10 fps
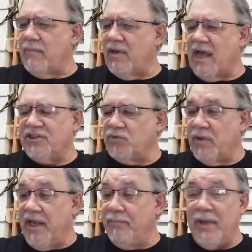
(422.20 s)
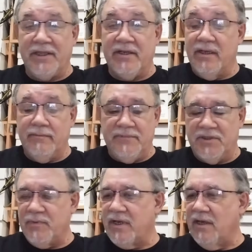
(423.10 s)
I just went ahead and picked it up just
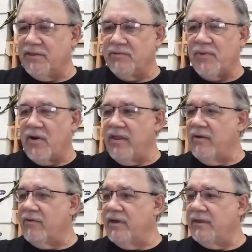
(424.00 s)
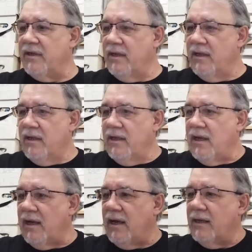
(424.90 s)
because it was part of that run.
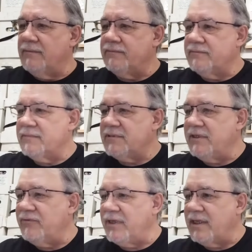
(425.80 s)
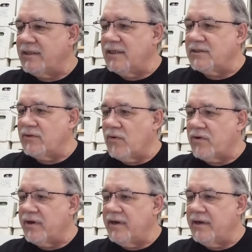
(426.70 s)
Let's see if we can get these in
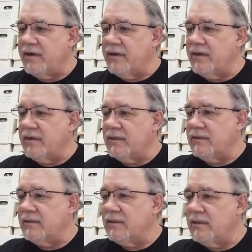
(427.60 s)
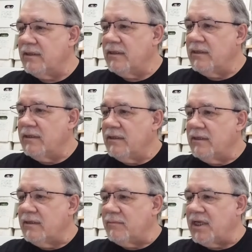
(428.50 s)
order here.
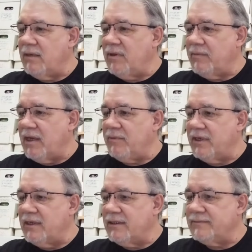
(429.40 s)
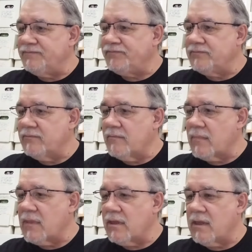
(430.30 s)
Maybe, maybe not.
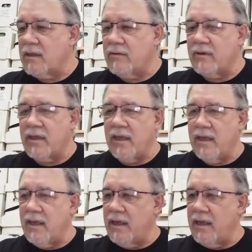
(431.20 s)
Okay.